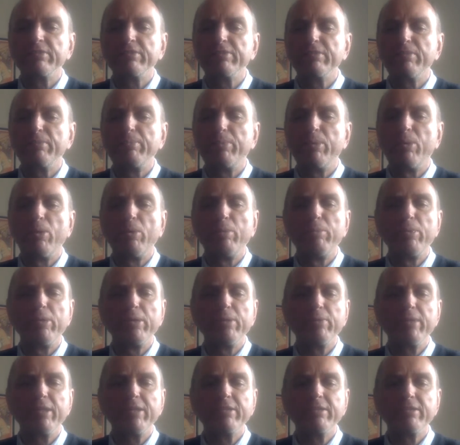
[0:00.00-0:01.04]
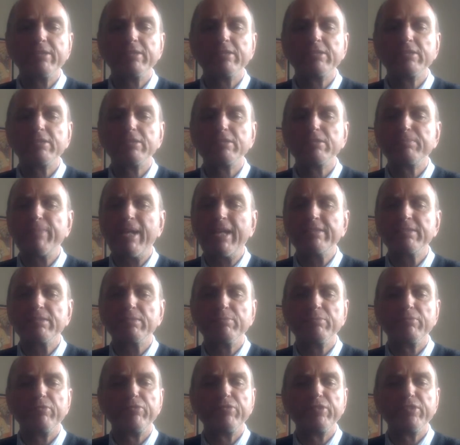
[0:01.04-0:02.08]
The poor boy went into
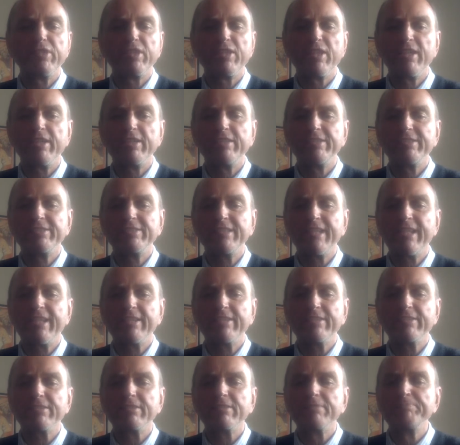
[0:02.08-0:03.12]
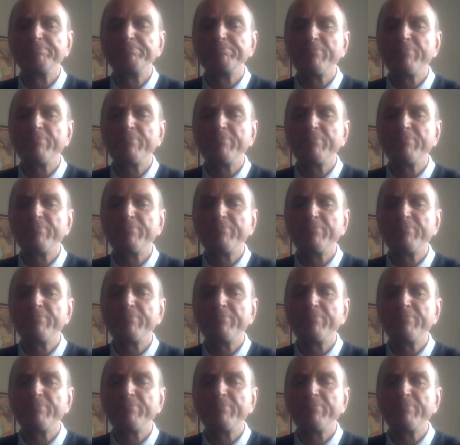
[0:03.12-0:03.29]
spasm for 30 seconds,